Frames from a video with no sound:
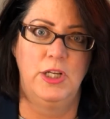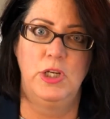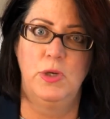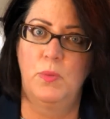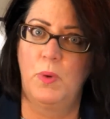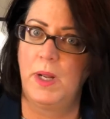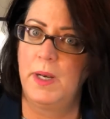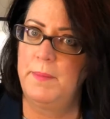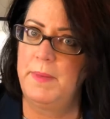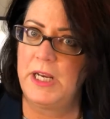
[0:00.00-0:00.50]

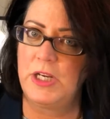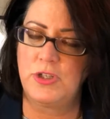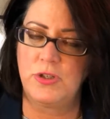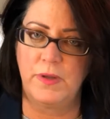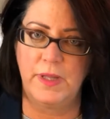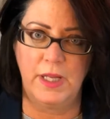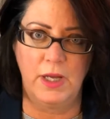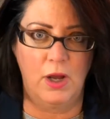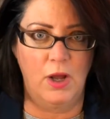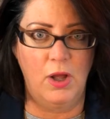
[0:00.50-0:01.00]
You want to make
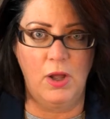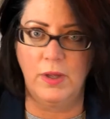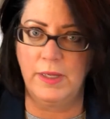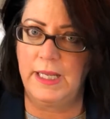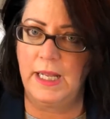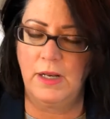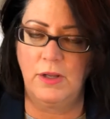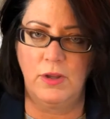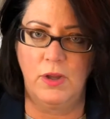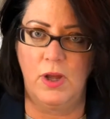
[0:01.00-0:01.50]
sure they all
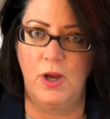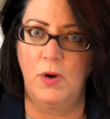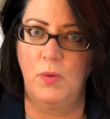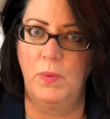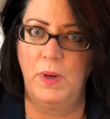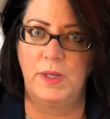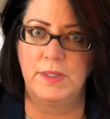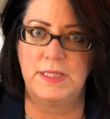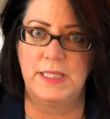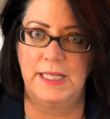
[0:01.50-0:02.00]
get
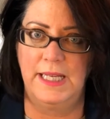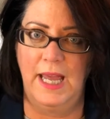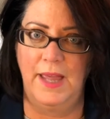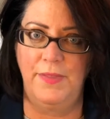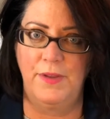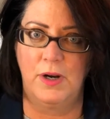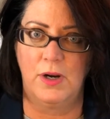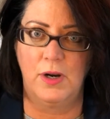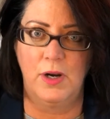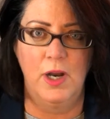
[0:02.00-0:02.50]
along well
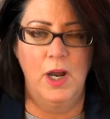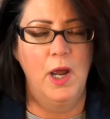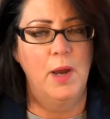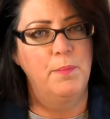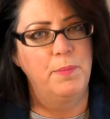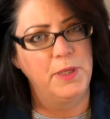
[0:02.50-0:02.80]
together,